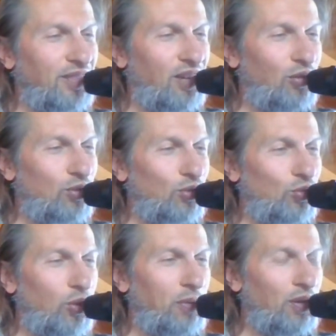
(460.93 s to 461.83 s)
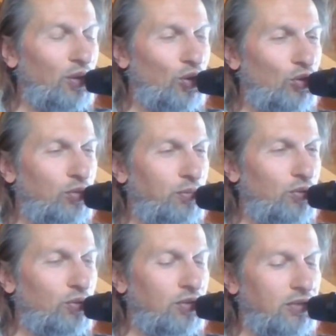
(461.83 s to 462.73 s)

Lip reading: I want you to open your notebook